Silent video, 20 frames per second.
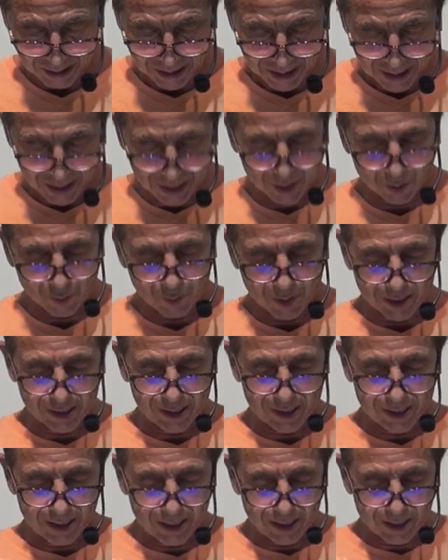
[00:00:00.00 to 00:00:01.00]
And the rest
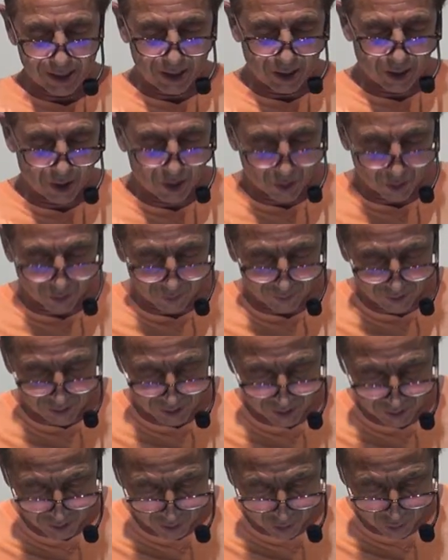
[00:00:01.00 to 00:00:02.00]
seized his
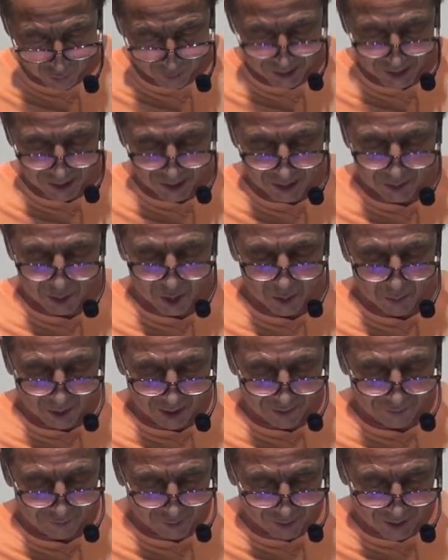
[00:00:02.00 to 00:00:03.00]
servants, treated them
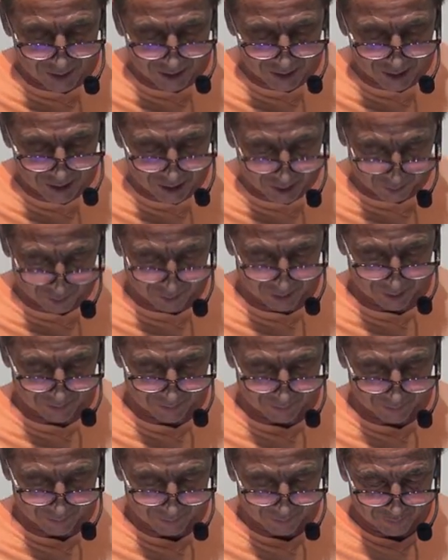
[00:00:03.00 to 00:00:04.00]
spitefully, and killed
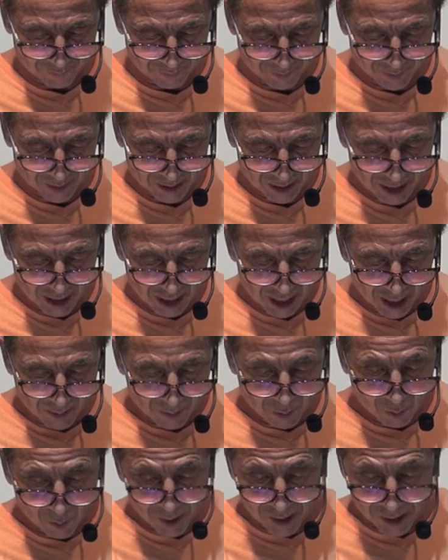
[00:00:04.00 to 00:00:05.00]
them.
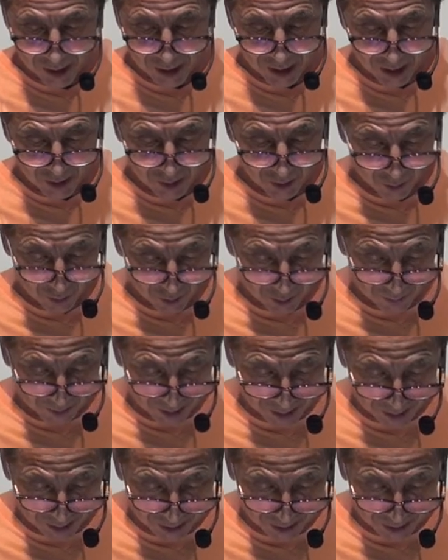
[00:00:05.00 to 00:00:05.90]
But when the king heard about